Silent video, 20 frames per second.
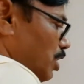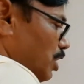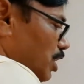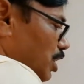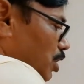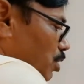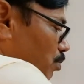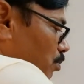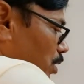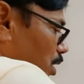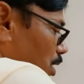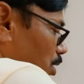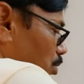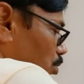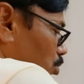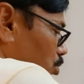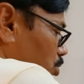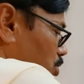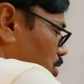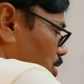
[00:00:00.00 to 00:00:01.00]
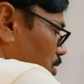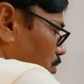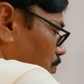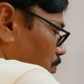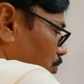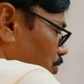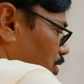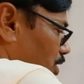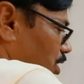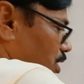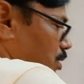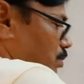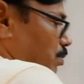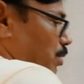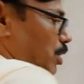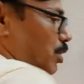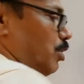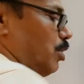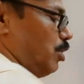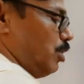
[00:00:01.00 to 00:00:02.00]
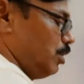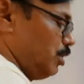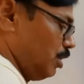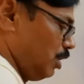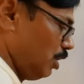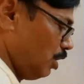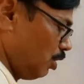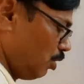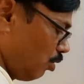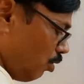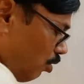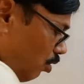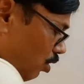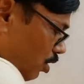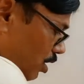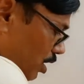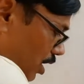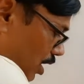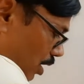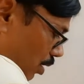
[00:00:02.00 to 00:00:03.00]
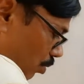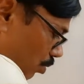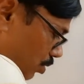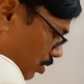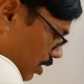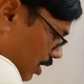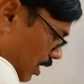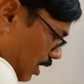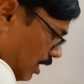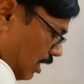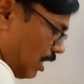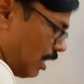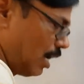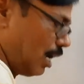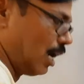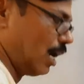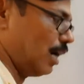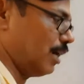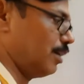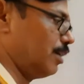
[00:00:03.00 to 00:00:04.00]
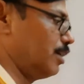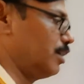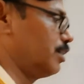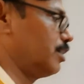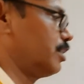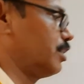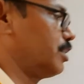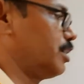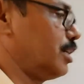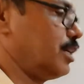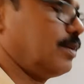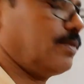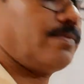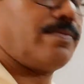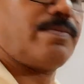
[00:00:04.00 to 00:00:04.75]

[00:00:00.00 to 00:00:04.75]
You may use this method or using identity.